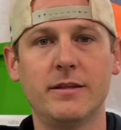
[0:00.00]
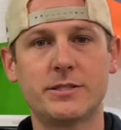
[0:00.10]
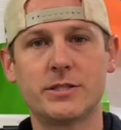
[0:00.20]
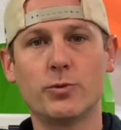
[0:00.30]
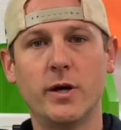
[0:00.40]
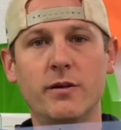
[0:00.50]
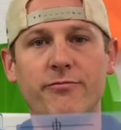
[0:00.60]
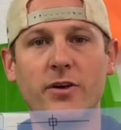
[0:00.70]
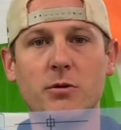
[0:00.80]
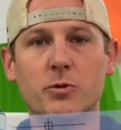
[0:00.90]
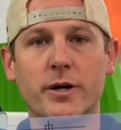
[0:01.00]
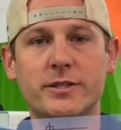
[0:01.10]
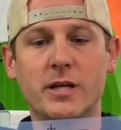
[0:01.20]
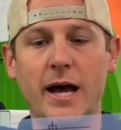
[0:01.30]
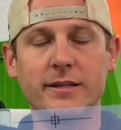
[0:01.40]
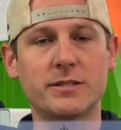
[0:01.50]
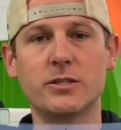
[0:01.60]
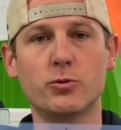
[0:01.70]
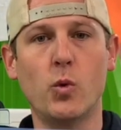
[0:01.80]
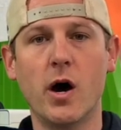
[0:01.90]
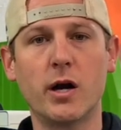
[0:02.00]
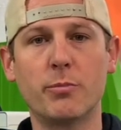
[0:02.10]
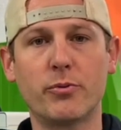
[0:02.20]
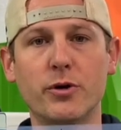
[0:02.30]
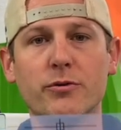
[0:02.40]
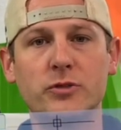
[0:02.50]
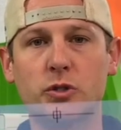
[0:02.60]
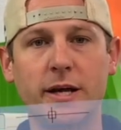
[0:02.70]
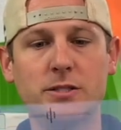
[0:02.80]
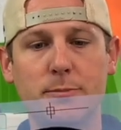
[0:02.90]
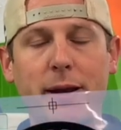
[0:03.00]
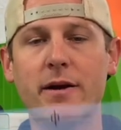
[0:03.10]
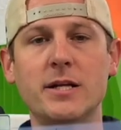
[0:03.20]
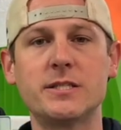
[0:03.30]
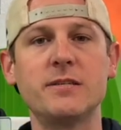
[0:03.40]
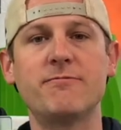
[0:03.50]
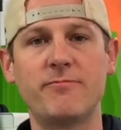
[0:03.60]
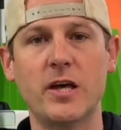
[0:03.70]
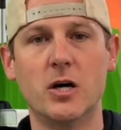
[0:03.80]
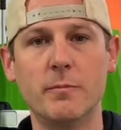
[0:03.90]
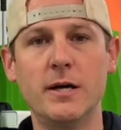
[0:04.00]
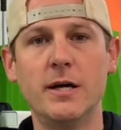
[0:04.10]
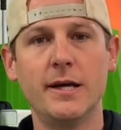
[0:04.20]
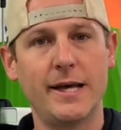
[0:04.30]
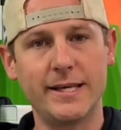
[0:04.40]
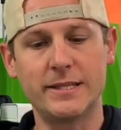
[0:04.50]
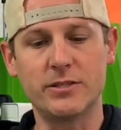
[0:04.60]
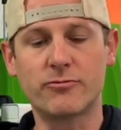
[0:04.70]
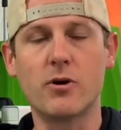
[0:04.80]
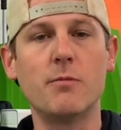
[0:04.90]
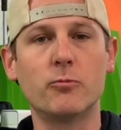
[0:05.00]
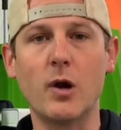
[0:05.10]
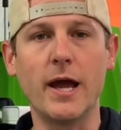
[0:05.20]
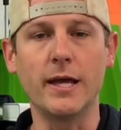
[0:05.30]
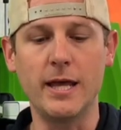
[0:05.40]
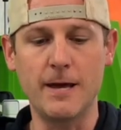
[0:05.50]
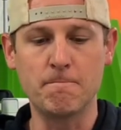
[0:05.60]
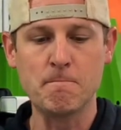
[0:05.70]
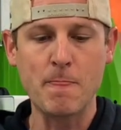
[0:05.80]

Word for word: this is what the film looks like. This is waterproof transparency film. I get this from Ryonet.